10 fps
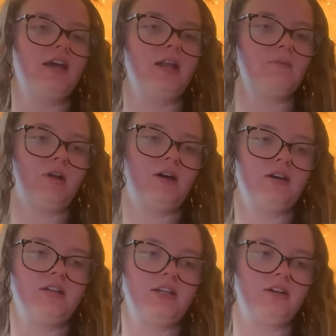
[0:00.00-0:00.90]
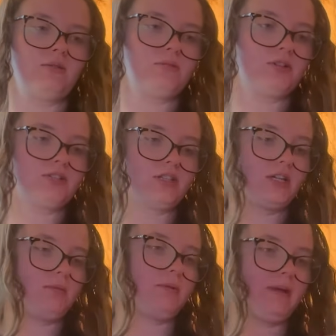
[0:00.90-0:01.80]
I'm not a neon person,
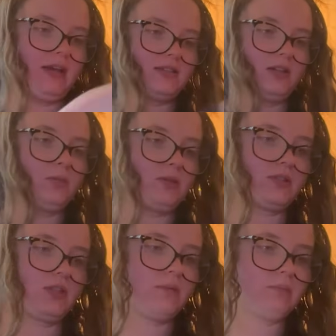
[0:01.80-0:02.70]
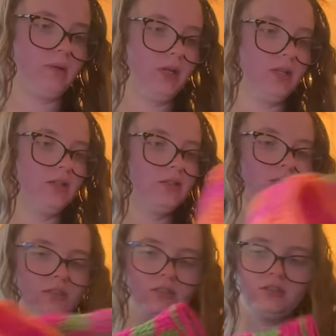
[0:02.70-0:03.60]
I'm a pastel person, but
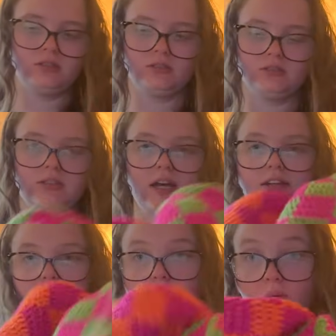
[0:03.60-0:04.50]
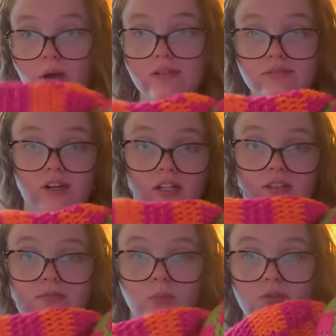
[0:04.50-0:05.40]
that is quite fun.
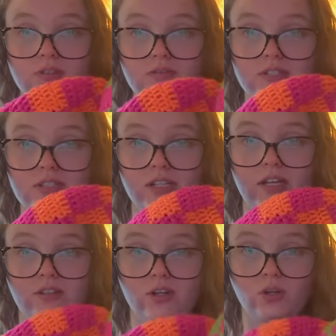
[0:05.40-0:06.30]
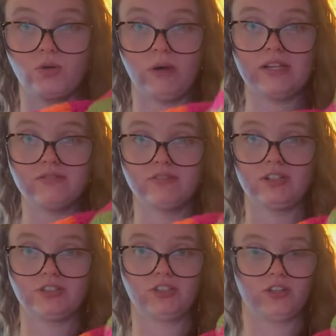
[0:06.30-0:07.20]
Both of these together are quite
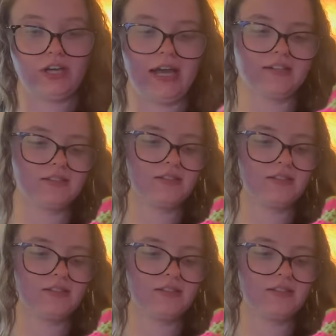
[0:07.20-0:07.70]
fun to look at,